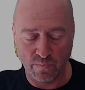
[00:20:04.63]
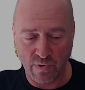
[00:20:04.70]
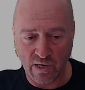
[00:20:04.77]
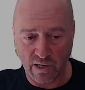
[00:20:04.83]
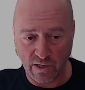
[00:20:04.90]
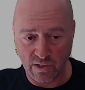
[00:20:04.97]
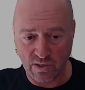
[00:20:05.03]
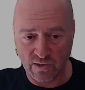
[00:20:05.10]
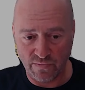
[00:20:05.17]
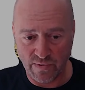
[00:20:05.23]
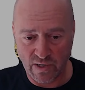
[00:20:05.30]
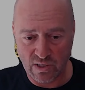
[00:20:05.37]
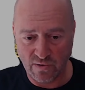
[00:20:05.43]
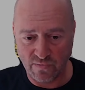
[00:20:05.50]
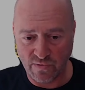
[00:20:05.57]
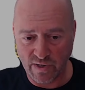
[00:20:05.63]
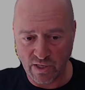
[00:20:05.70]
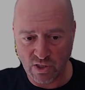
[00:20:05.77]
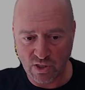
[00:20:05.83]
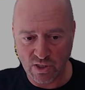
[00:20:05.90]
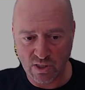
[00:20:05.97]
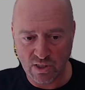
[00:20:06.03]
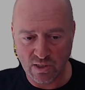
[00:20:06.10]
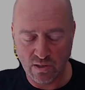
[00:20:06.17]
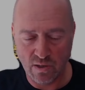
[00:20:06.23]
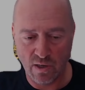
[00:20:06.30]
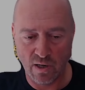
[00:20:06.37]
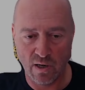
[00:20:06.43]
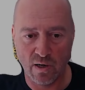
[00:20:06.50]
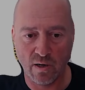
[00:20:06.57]
current effective ranges,
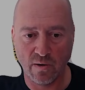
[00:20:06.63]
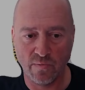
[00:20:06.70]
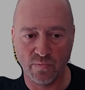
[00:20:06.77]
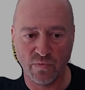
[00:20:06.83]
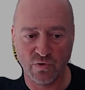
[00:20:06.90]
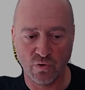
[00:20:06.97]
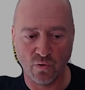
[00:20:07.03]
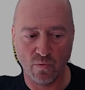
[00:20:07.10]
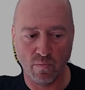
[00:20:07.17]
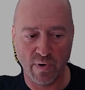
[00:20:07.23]
so